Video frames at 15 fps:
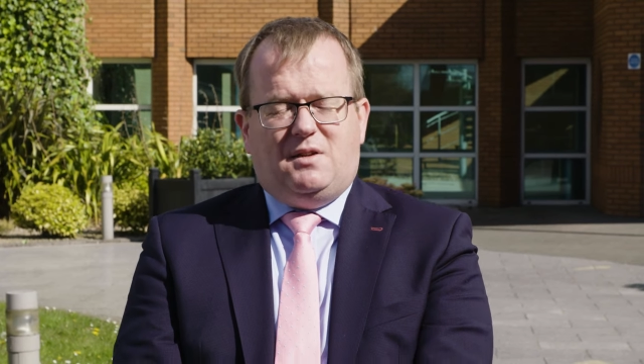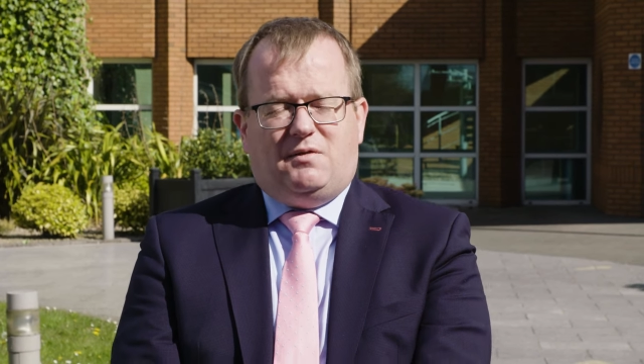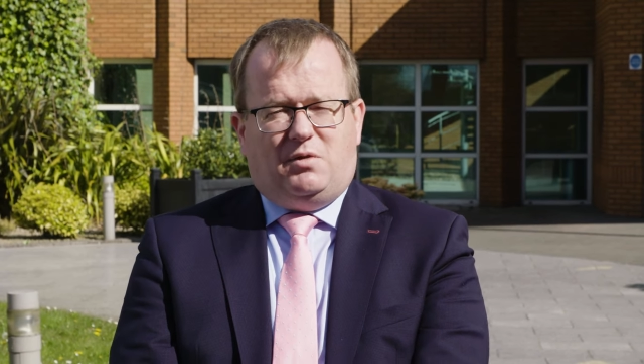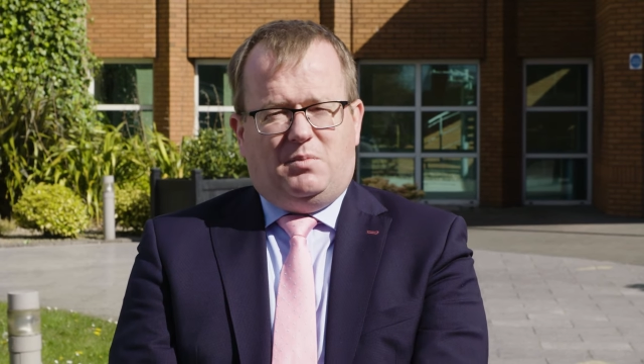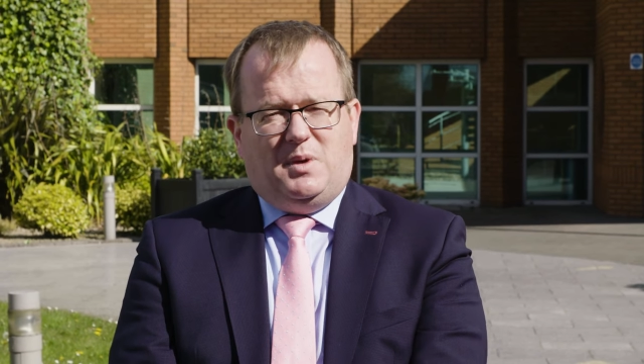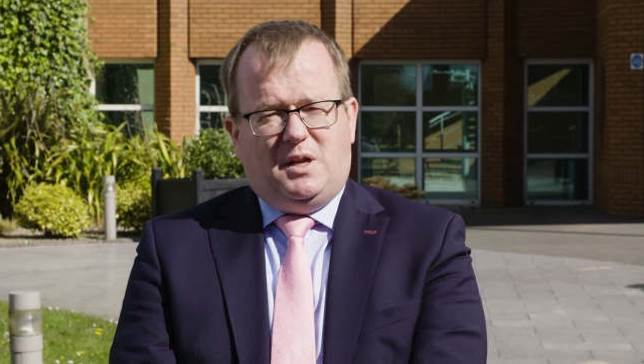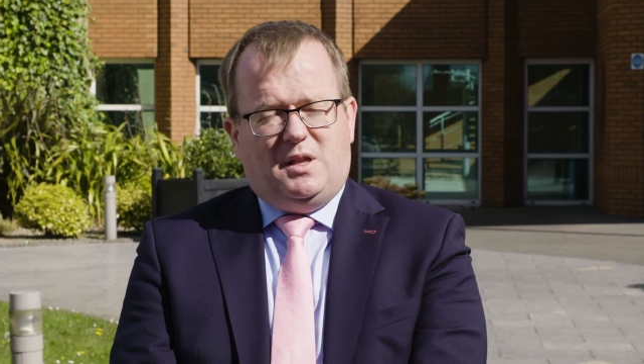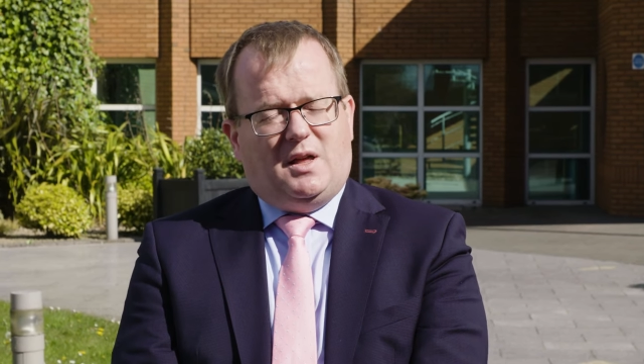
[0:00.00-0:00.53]

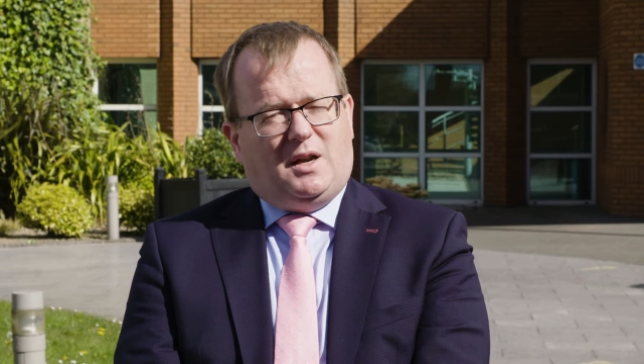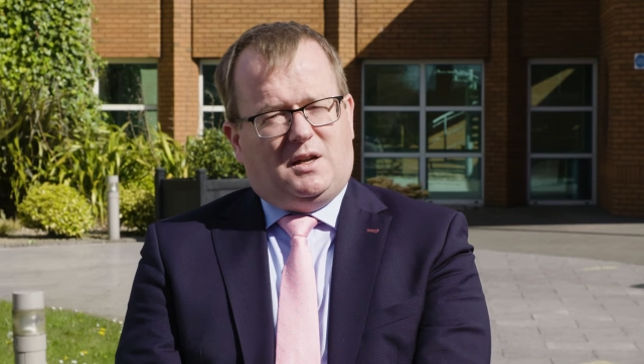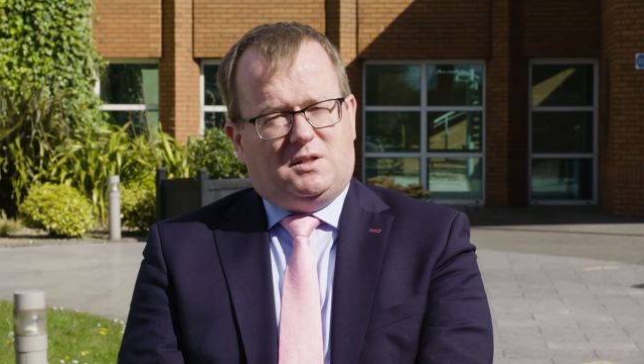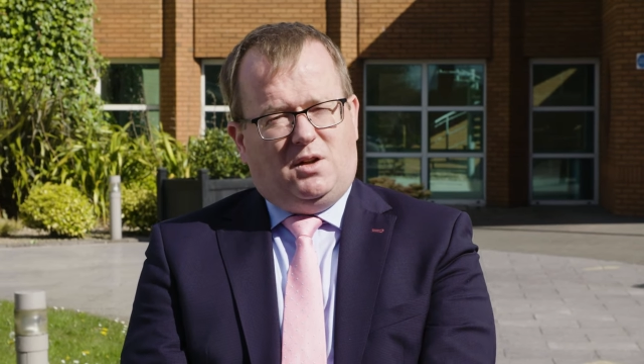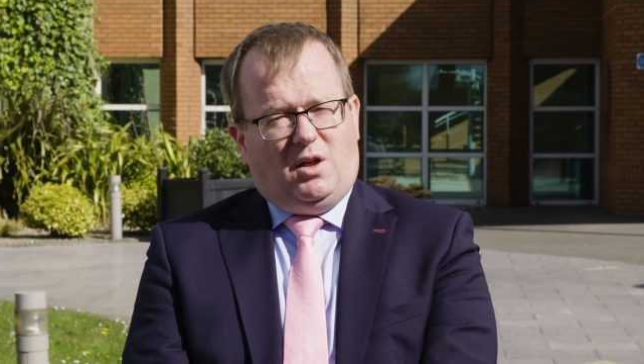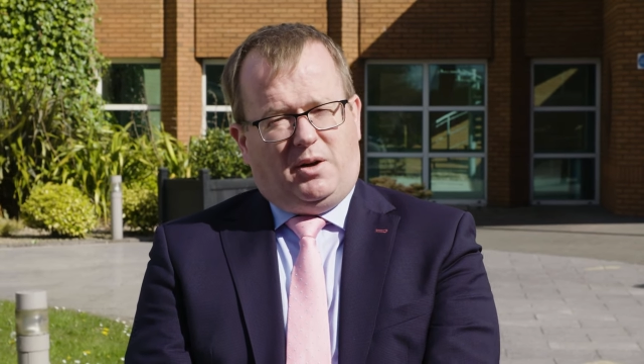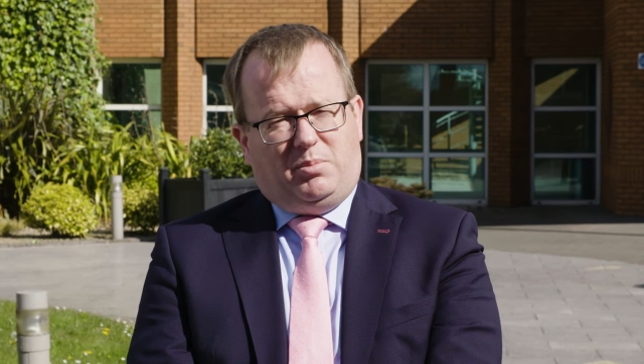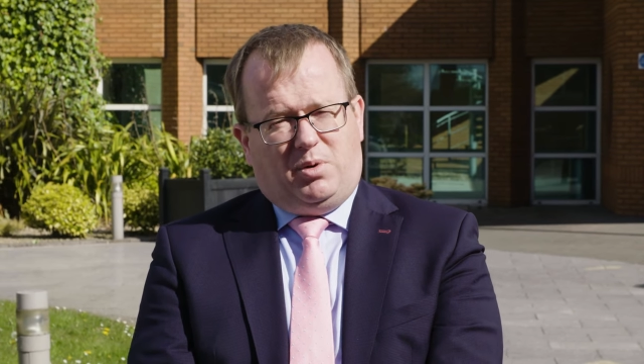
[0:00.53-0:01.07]
for me. That
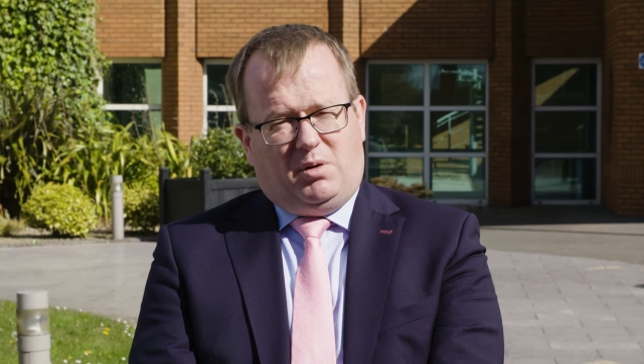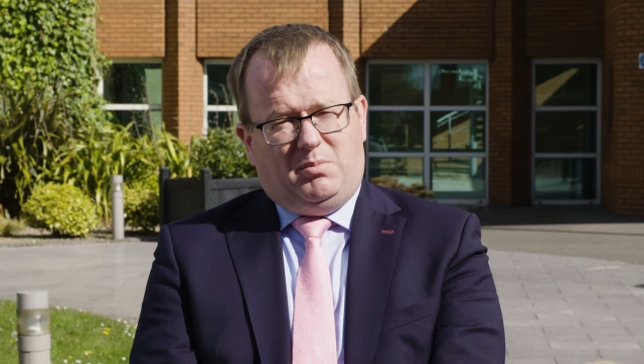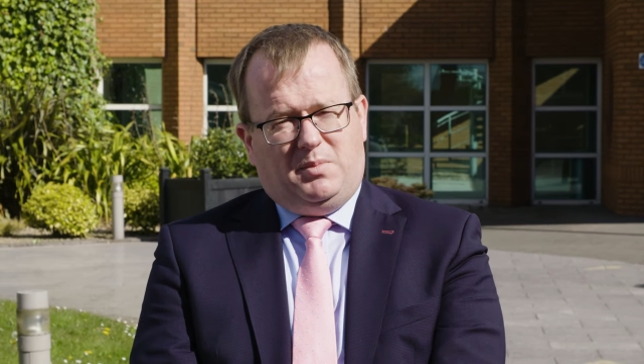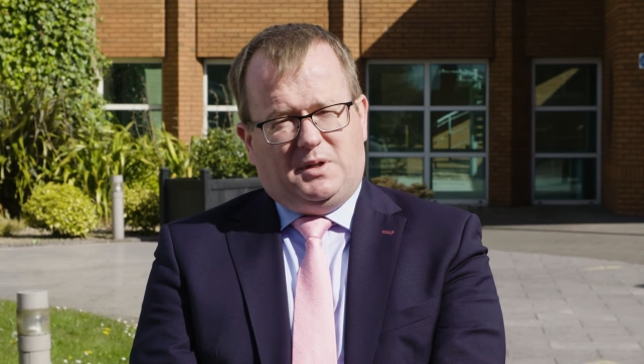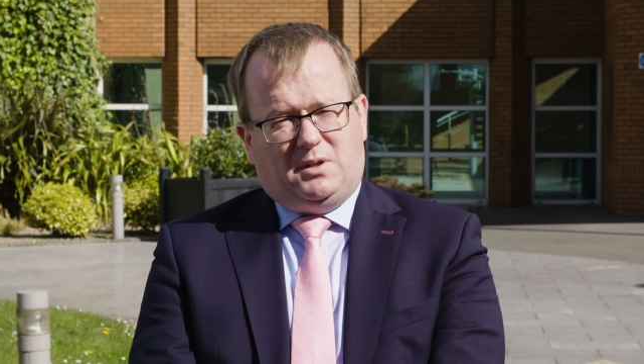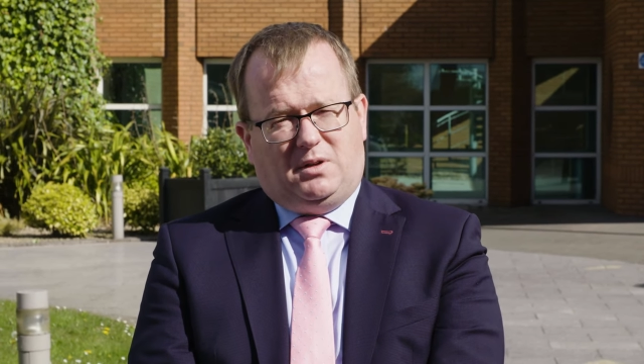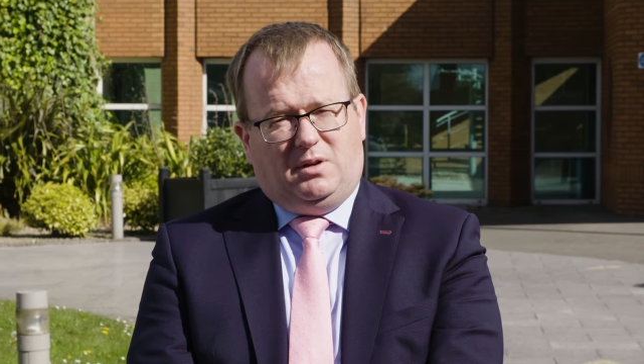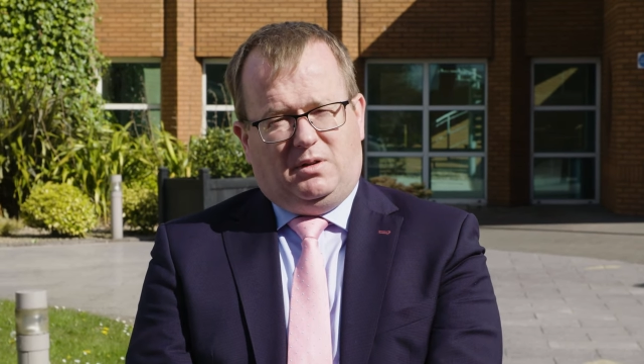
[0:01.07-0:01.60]
is not a problem
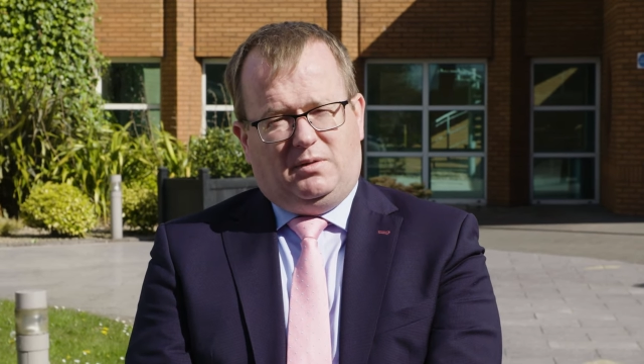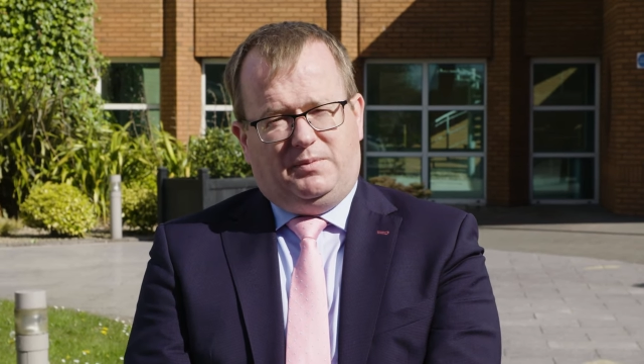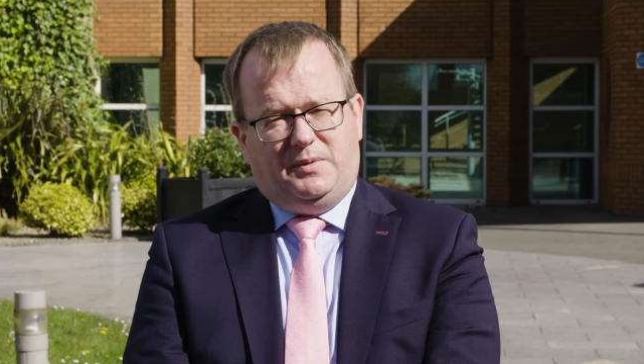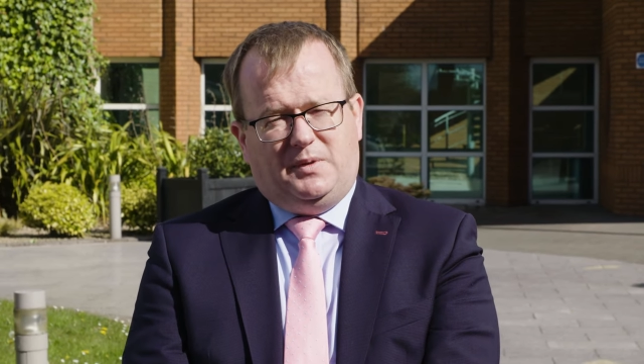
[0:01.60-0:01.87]
at all.